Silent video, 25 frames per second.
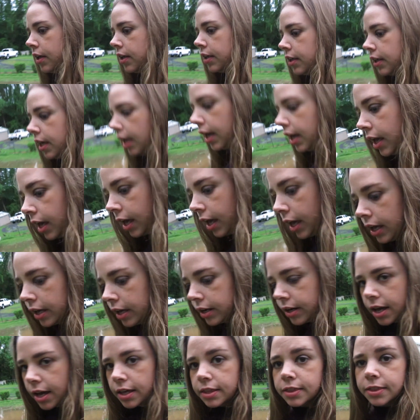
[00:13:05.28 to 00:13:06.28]
okay.
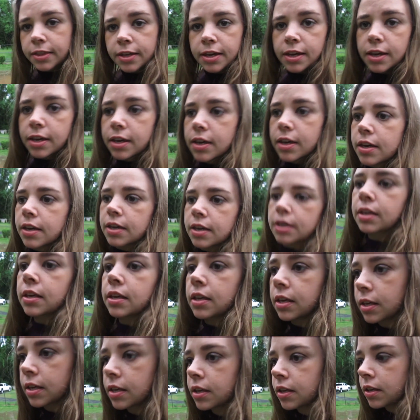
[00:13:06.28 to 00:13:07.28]
And I think
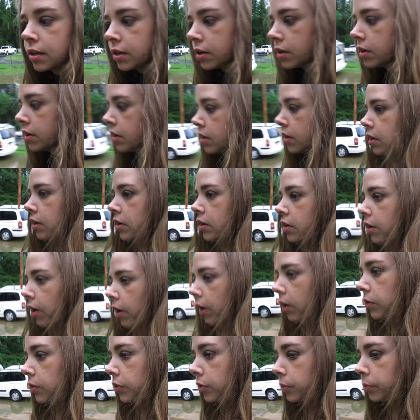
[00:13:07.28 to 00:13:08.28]

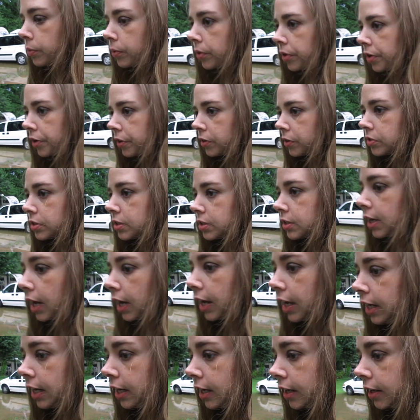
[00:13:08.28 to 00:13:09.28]
all the water just
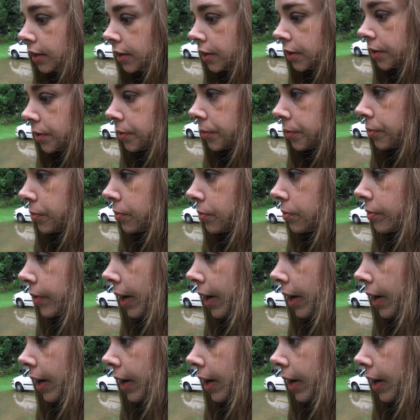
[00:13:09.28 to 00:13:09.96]
kind of